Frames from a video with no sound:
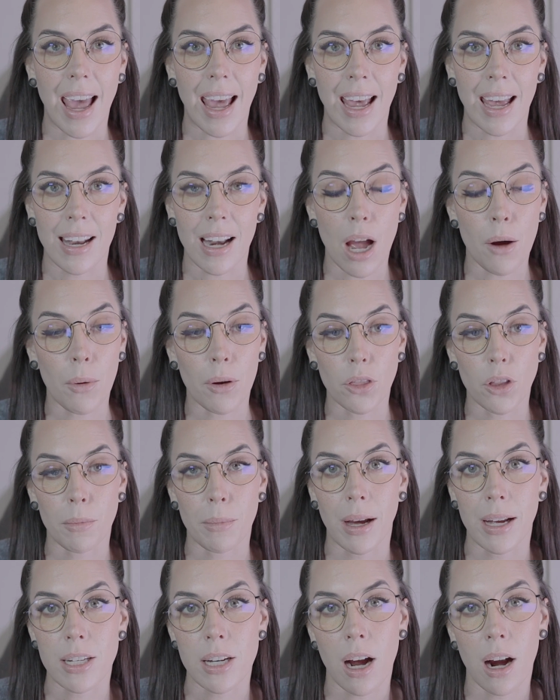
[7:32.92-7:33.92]
And I went through
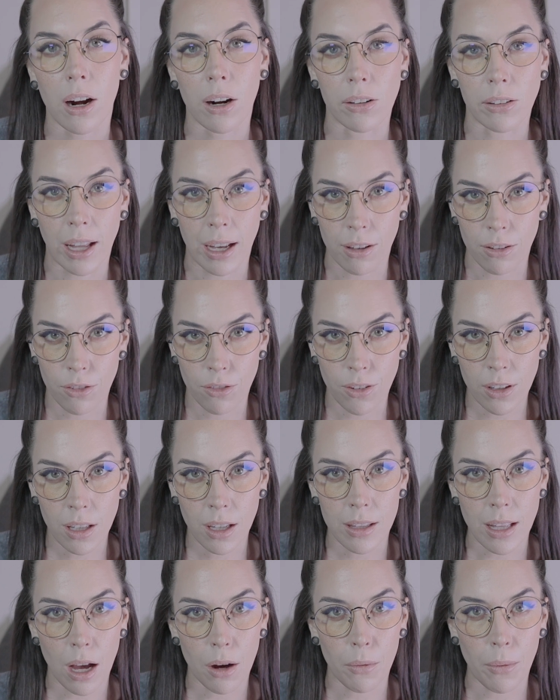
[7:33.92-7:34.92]
my entire life
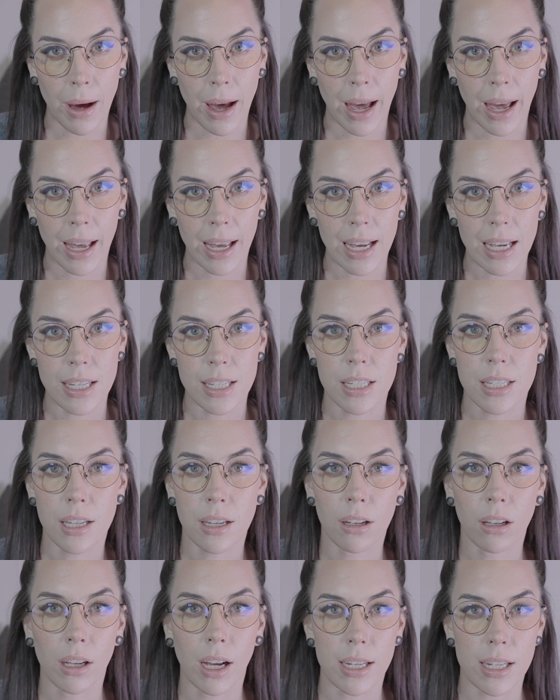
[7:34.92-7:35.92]
feeling that way
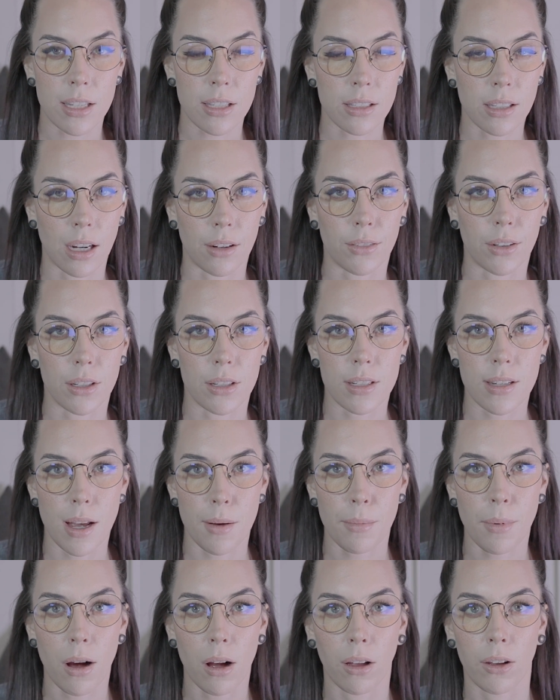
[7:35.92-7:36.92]
until I discovered
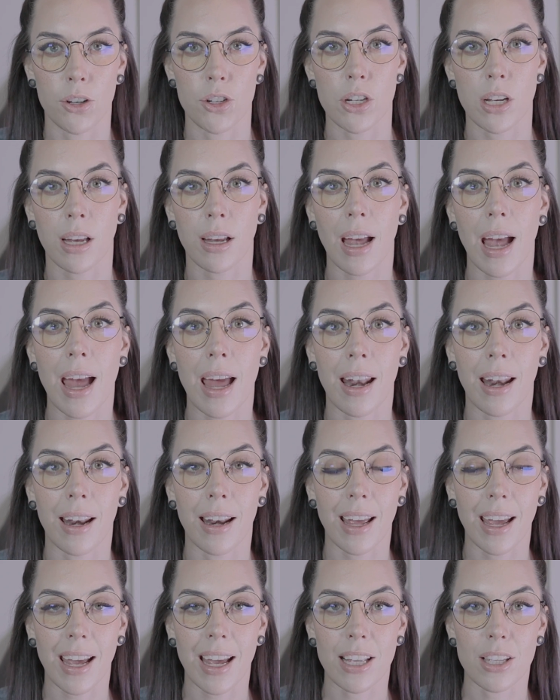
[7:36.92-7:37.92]
typology.
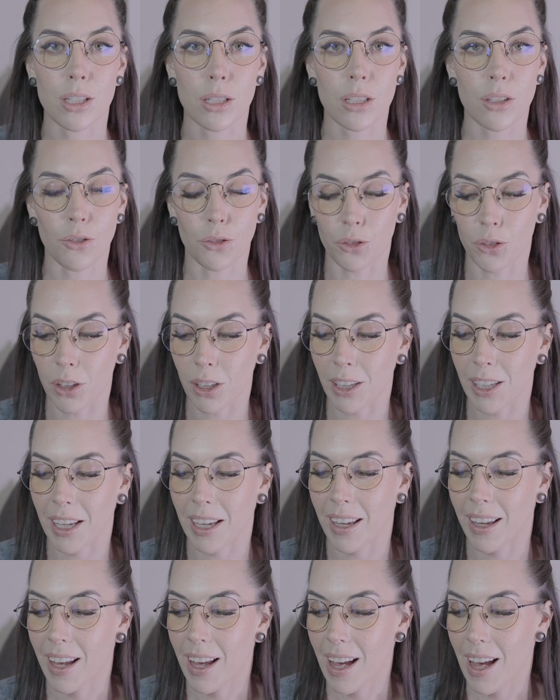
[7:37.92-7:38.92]
And it's
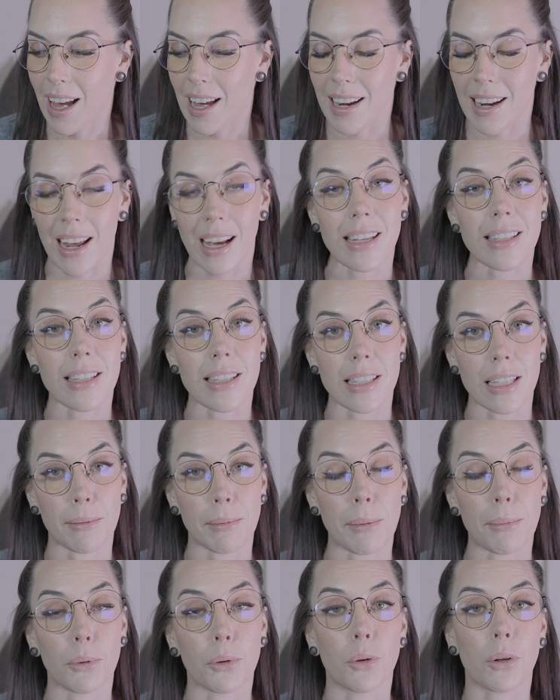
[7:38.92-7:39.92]
really nice to see
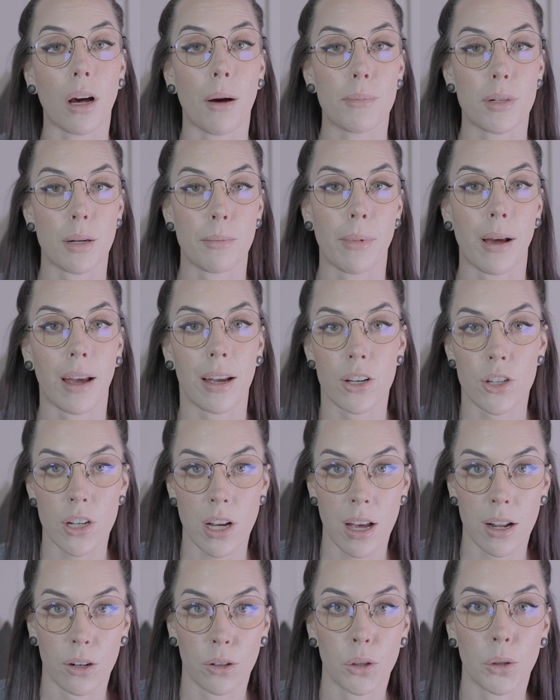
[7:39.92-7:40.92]
people who come to my
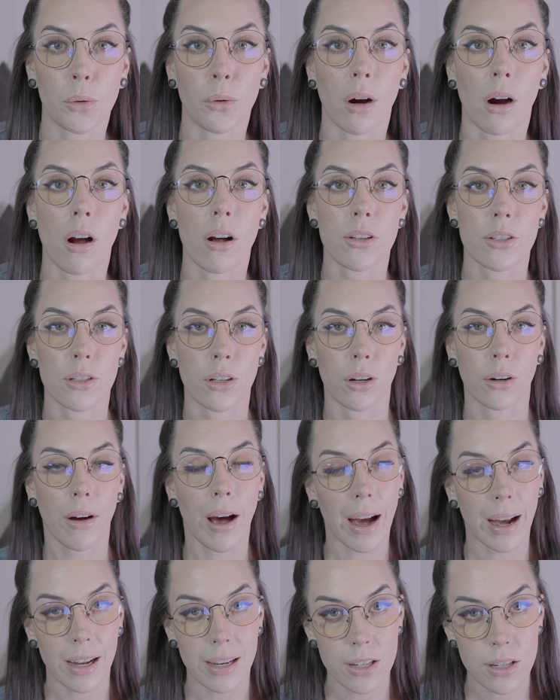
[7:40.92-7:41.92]
channel who are also
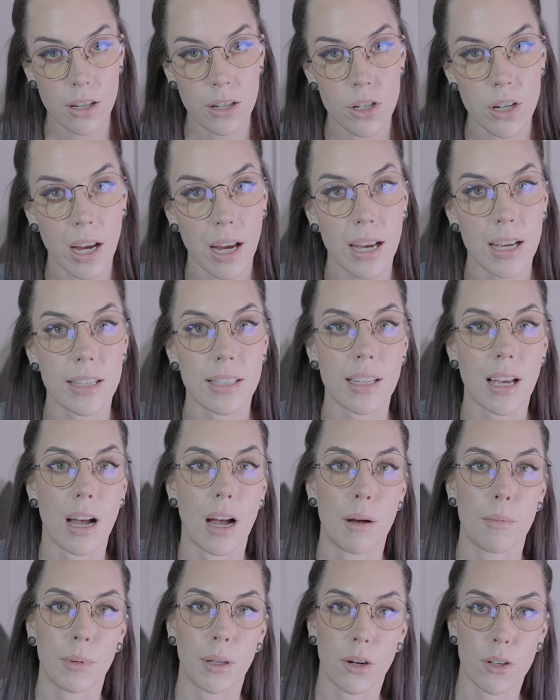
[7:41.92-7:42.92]
INTJs,
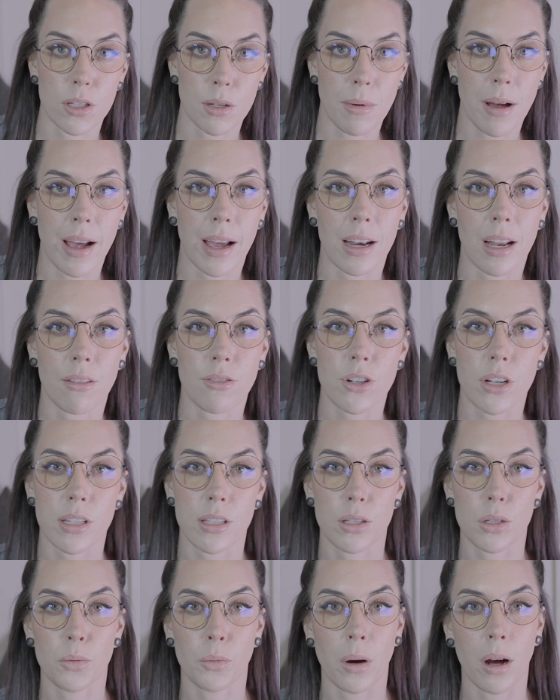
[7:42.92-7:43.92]
um, you know, some
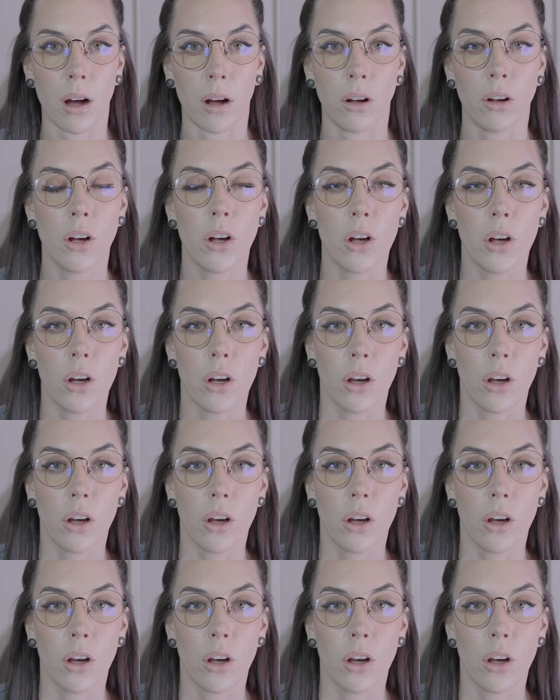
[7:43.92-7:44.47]
INFJs as well,